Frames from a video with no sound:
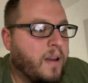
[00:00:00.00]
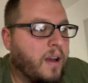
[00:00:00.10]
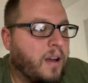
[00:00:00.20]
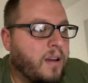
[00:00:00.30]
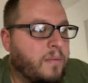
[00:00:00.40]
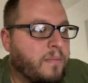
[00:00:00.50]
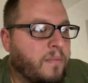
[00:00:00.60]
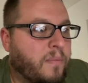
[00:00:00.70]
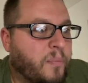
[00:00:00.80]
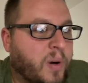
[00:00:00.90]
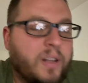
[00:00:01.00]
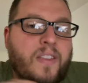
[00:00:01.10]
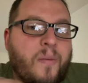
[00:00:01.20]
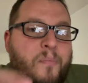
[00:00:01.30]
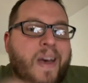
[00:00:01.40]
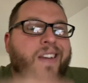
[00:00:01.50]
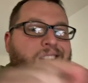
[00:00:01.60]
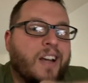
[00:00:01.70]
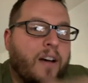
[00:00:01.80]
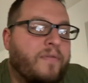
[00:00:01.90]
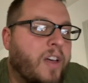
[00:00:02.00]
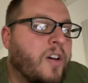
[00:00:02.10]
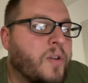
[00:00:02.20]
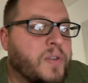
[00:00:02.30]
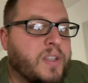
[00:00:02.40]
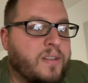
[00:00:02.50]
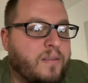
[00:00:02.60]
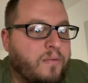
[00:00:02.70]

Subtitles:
Probably the best of those